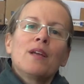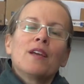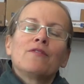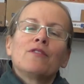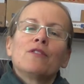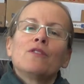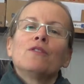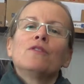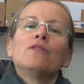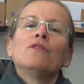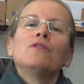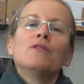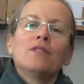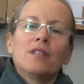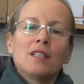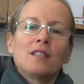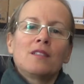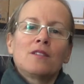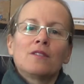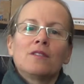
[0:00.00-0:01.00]
have all
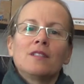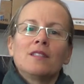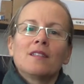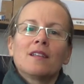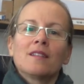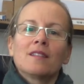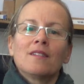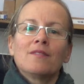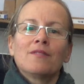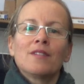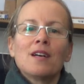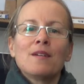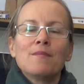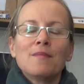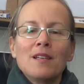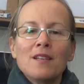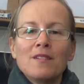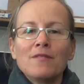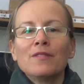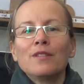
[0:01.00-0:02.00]
their stories? Like, they've
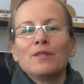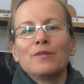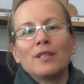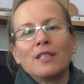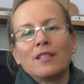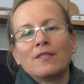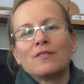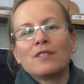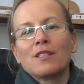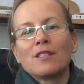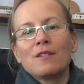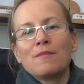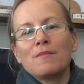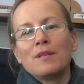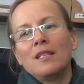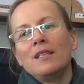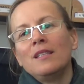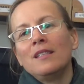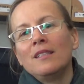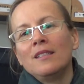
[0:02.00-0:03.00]
come every week for so
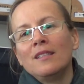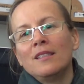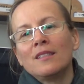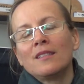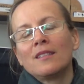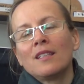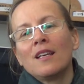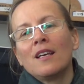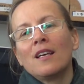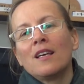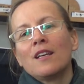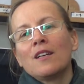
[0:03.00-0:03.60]
many years.